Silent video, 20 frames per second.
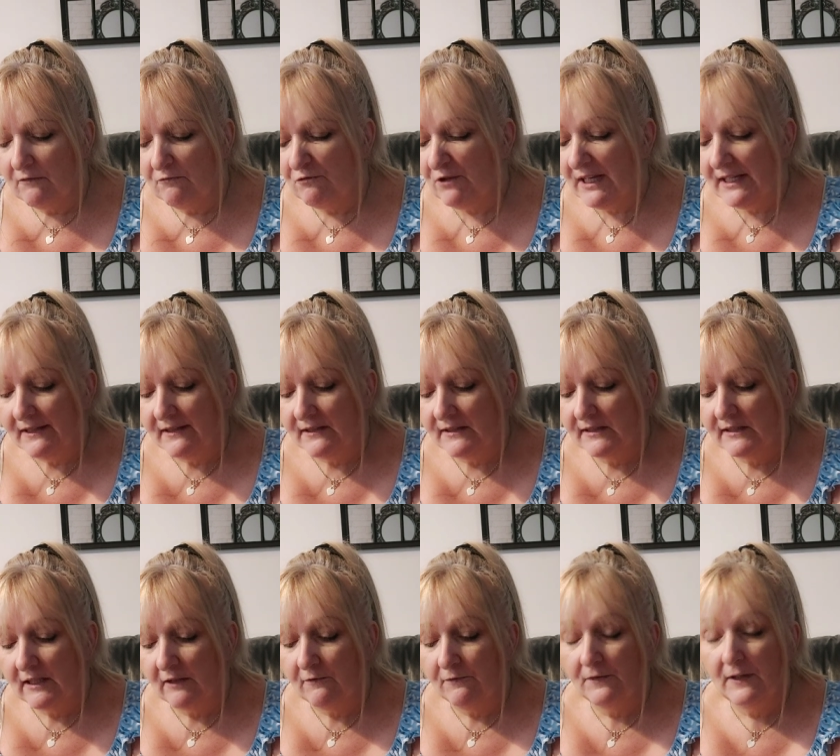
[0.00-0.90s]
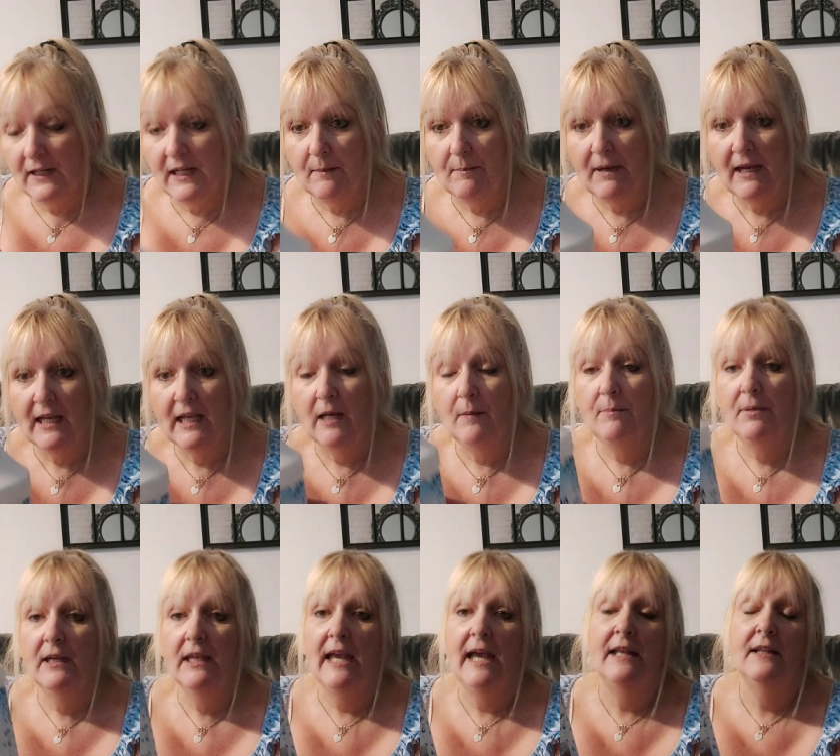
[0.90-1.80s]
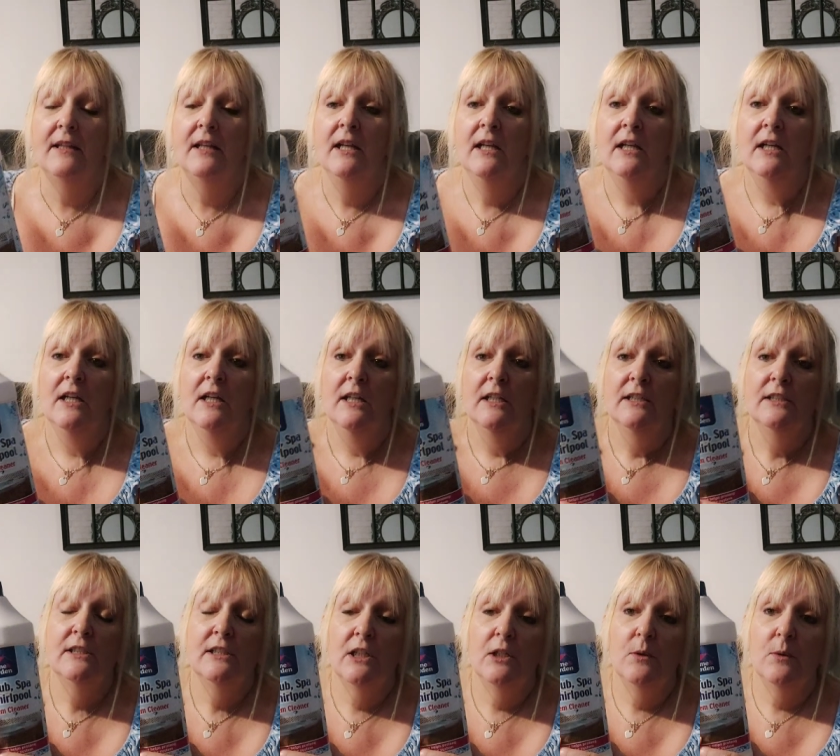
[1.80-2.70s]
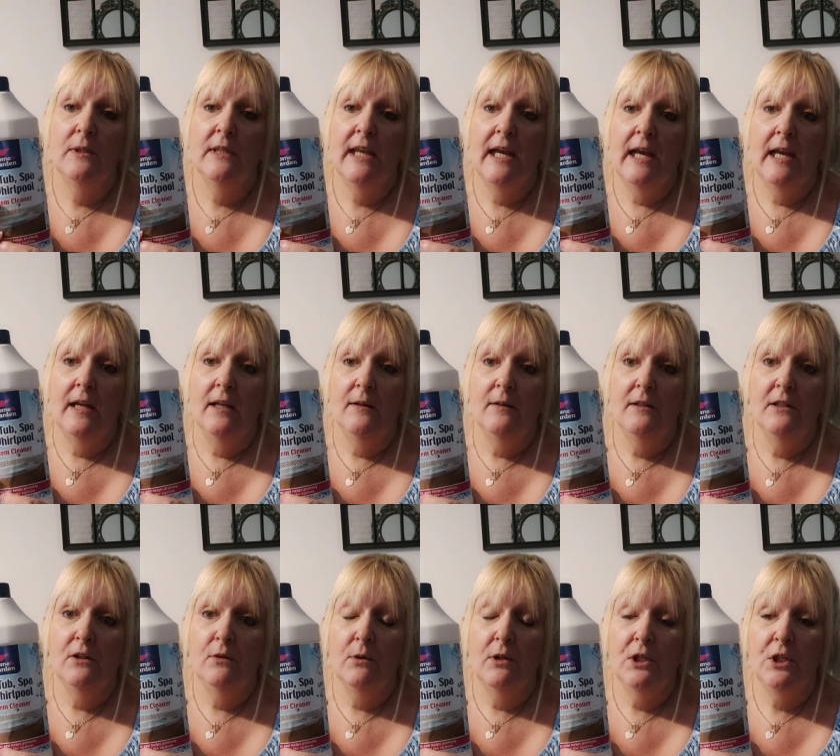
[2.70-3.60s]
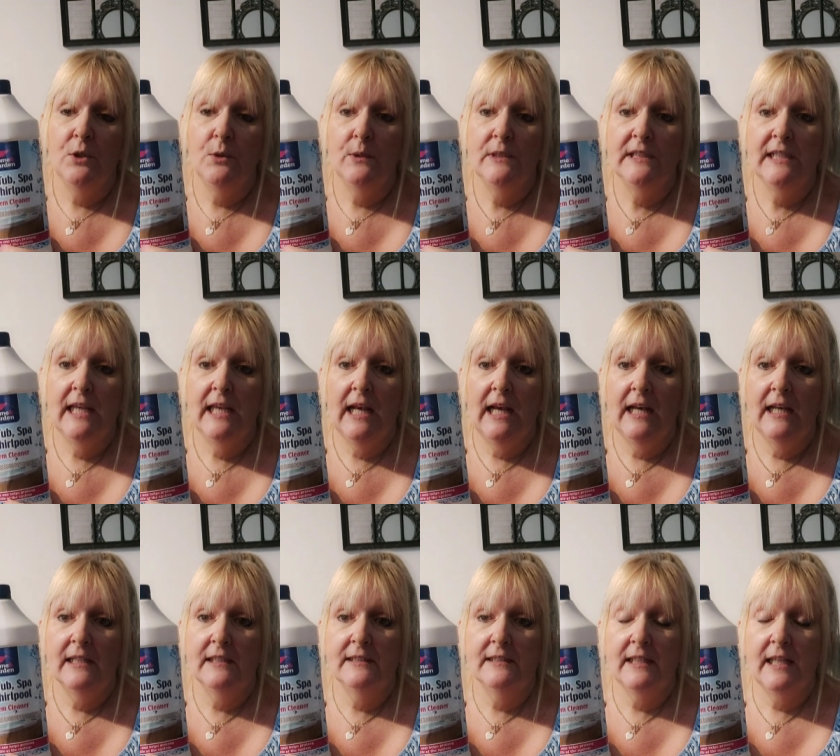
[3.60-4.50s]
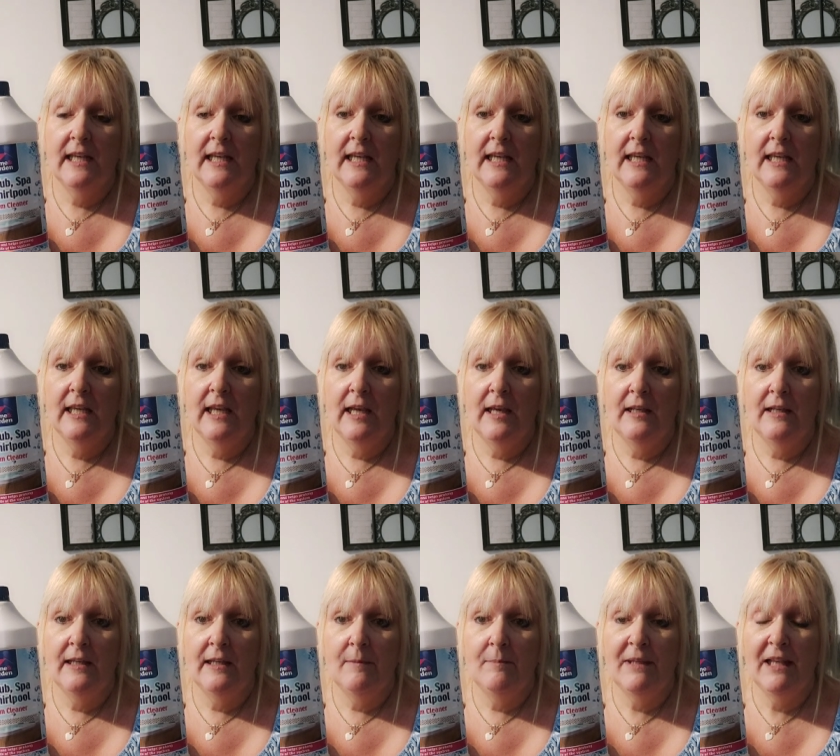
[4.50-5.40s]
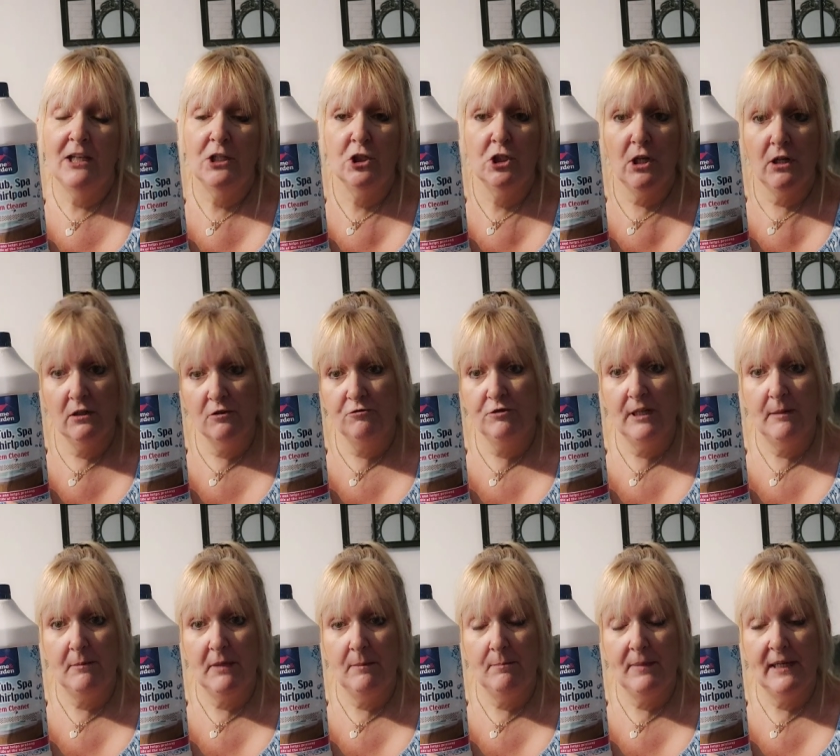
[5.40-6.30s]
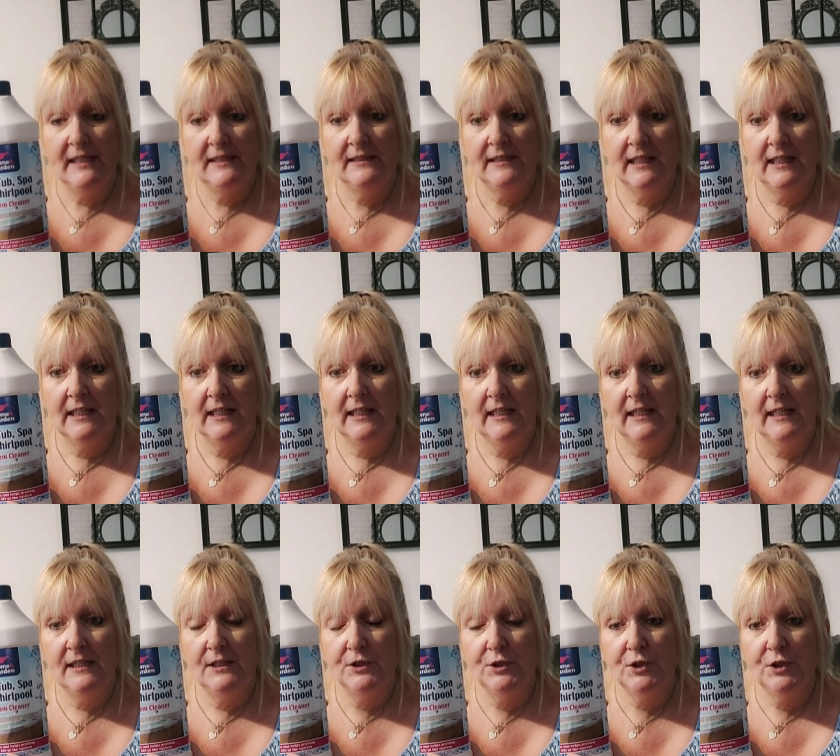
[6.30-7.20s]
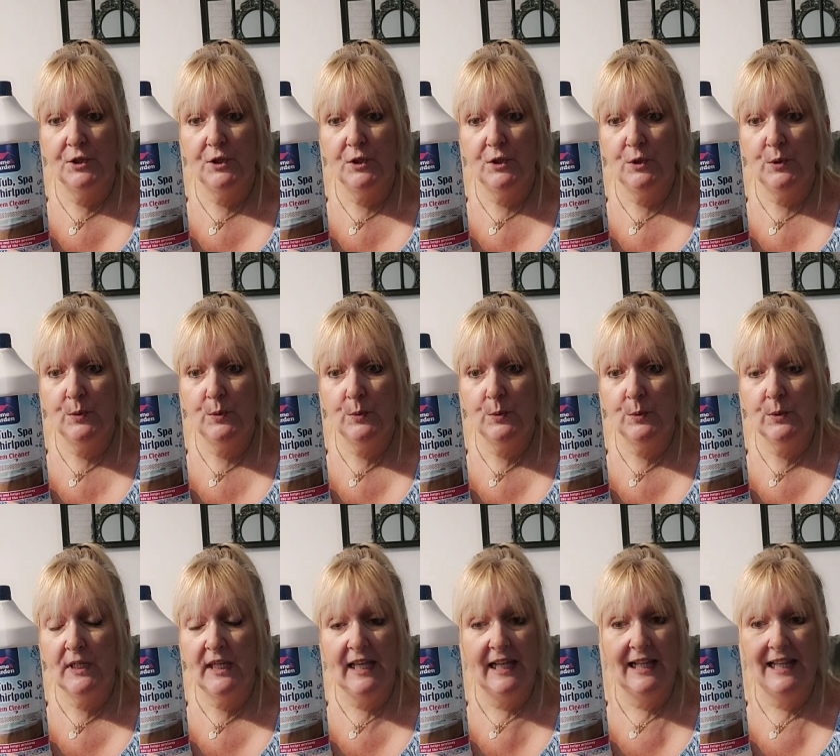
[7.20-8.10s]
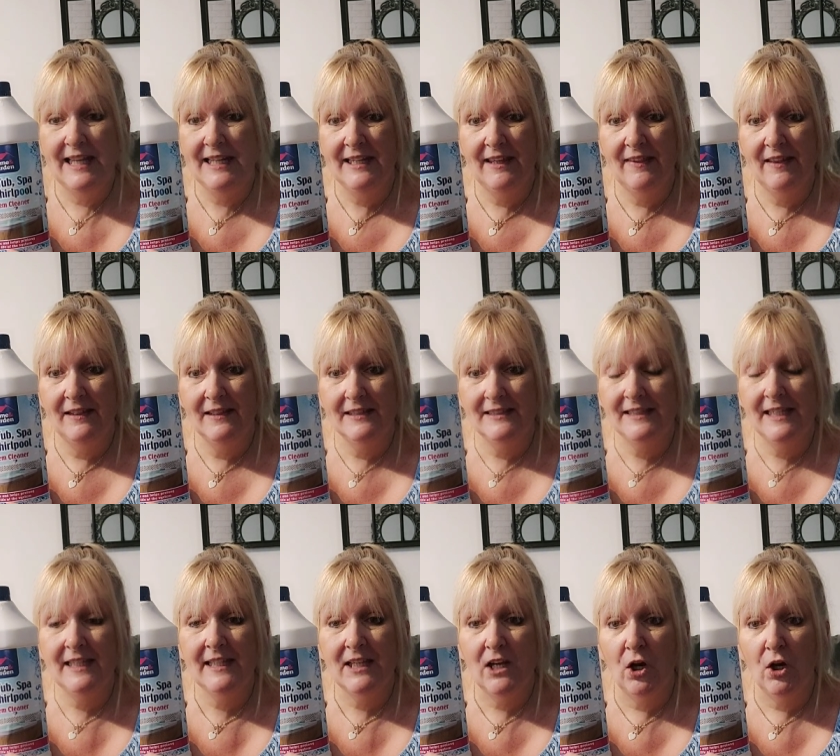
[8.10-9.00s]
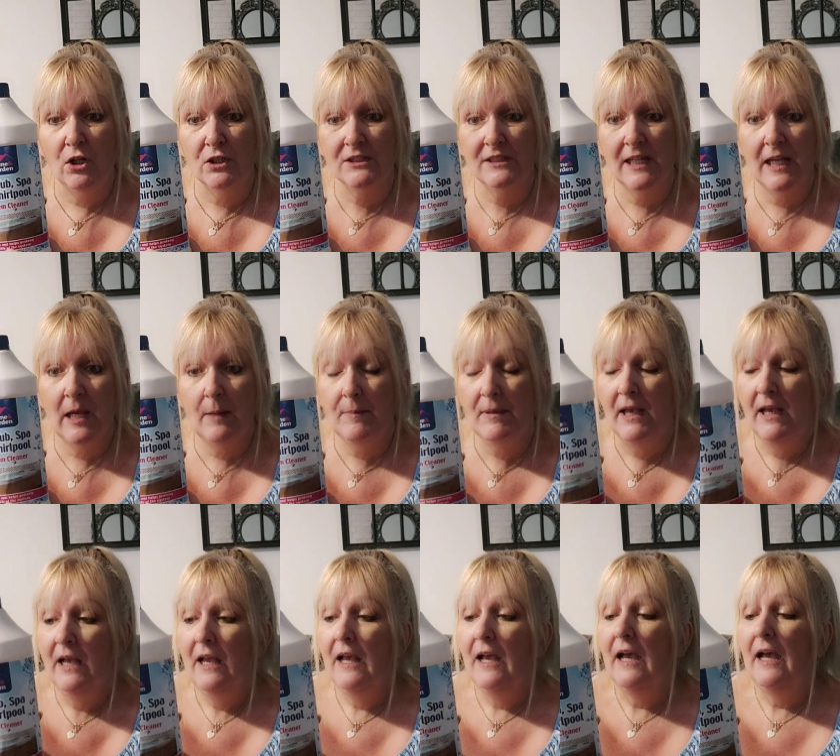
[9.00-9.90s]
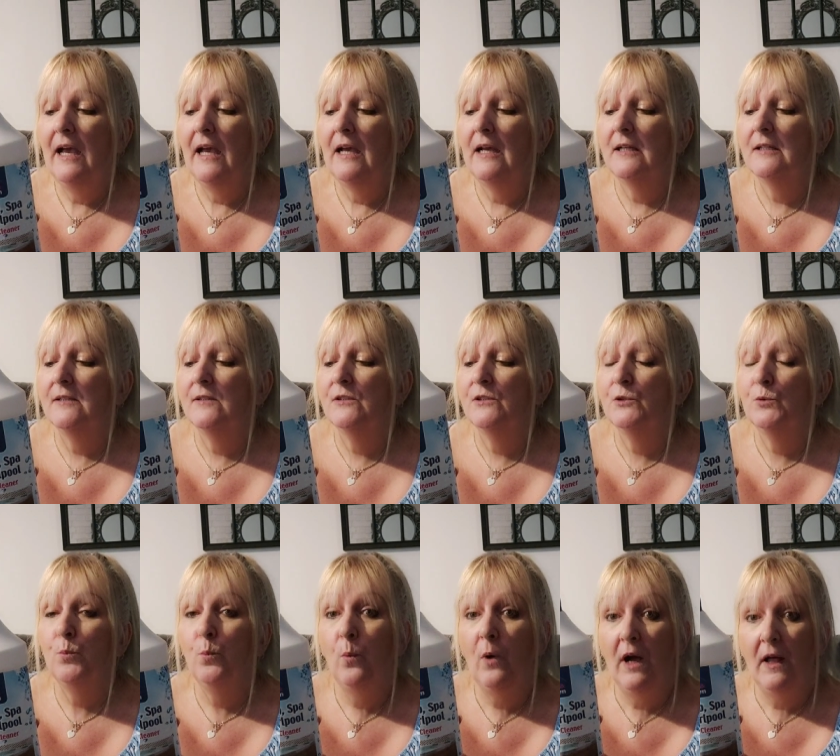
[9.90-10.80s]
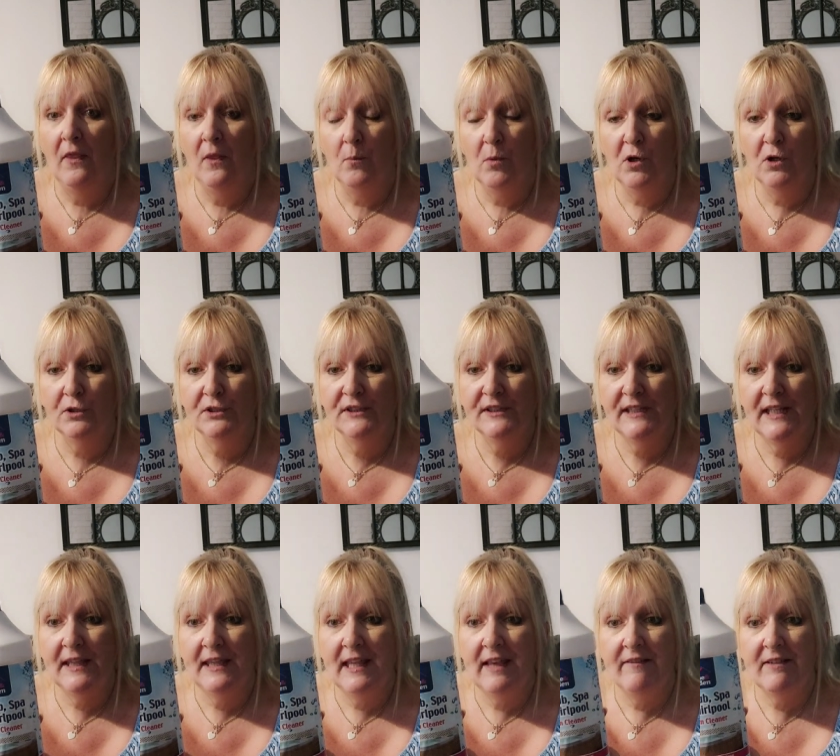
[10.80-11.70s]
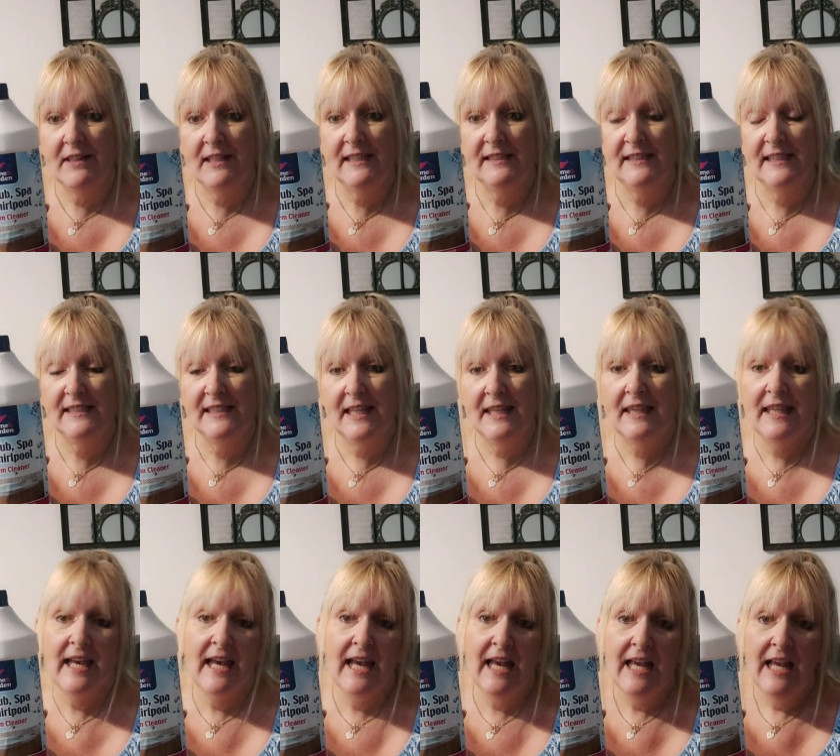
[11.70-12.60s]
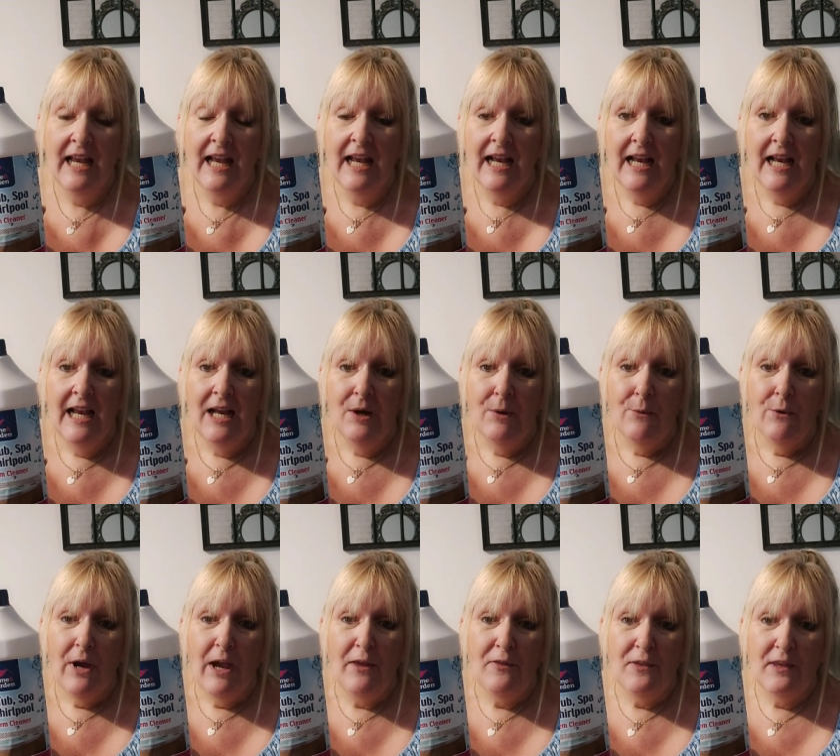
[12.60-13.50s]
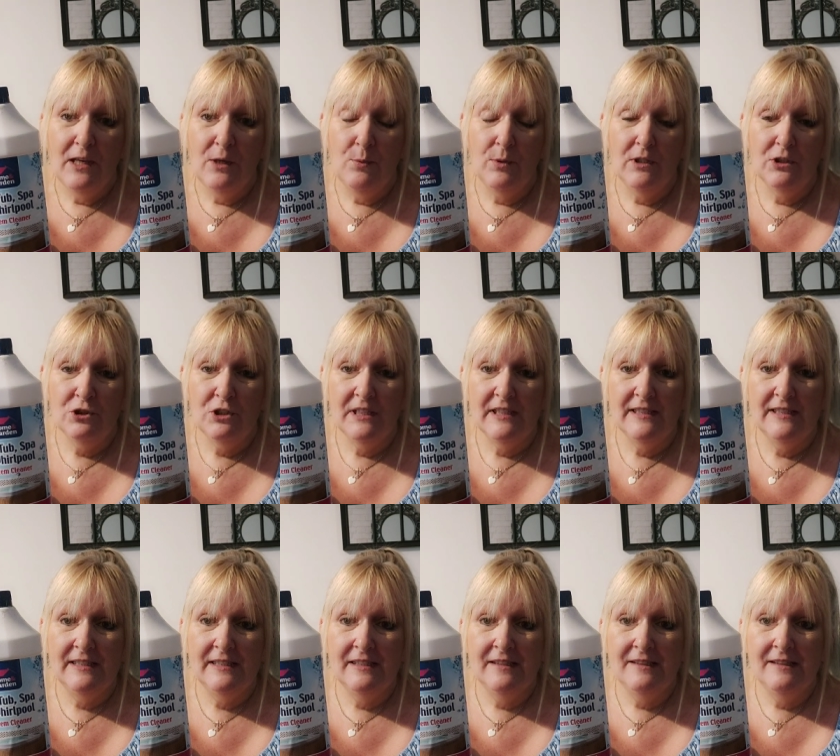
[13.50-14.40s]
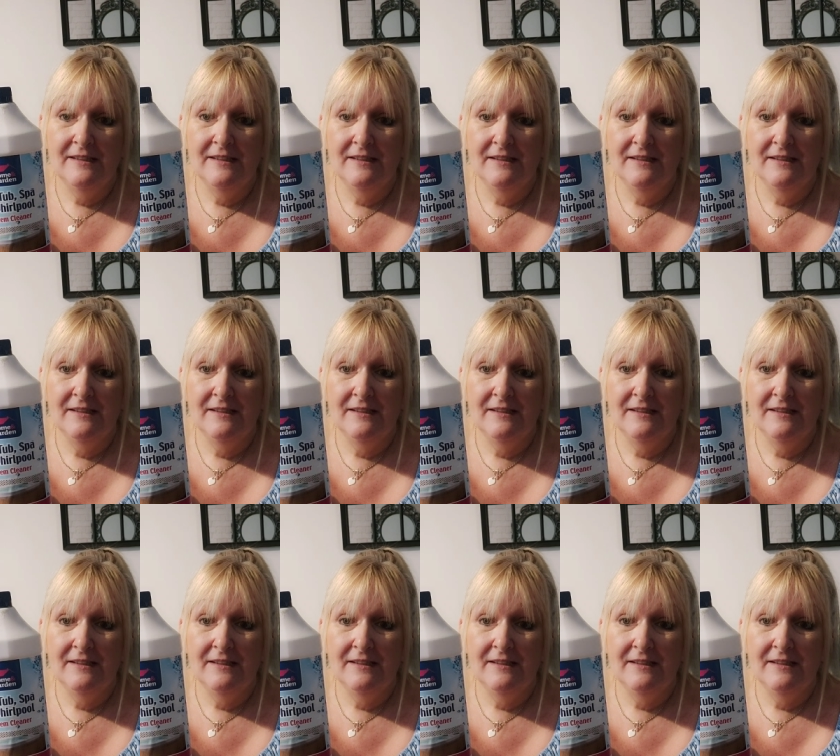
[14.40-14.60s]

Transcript: rinse and fill it back up again. So yeah, you can use it as a like a shock treatment basically to kill anything that's in your hot tub, and while the water's in there and this is in there, I think we'll just